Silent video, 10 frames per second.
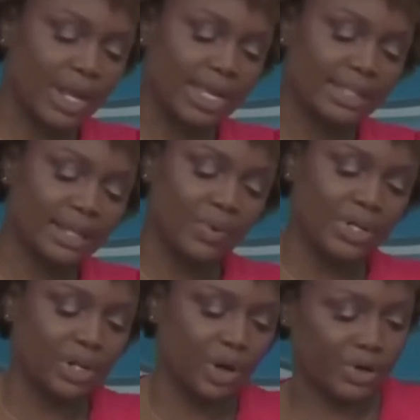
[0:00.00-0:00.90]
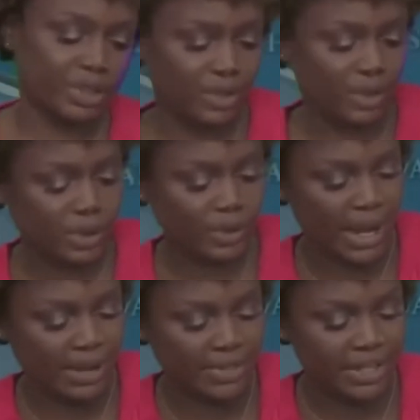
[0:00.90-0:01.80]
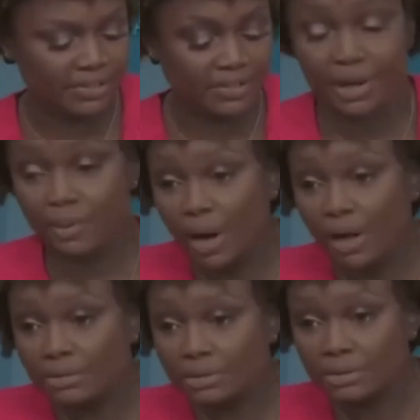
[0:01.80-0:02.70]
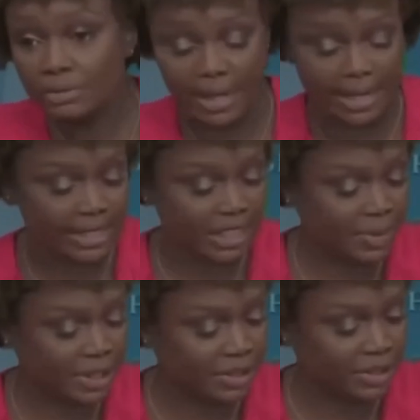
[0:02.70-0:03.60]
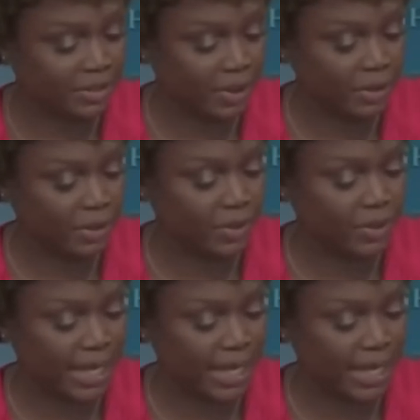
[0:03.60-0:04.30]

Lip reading: So look, I think we encourage those who have done very well, right, especially those